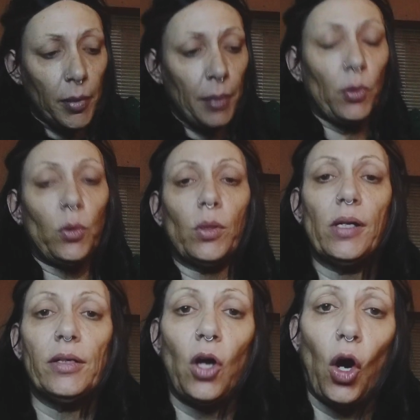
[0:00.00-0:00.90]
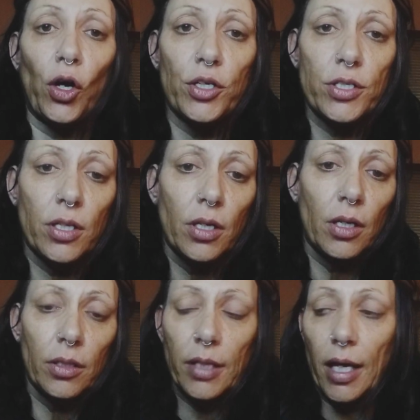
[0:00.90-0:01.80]
people who are in cars
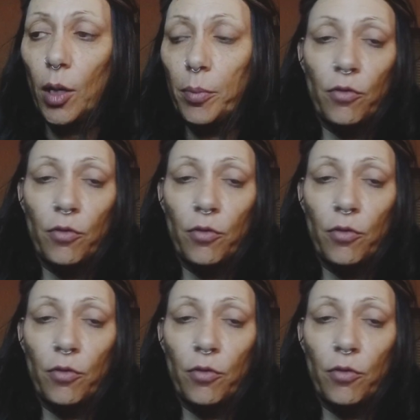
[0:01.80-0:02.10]
to help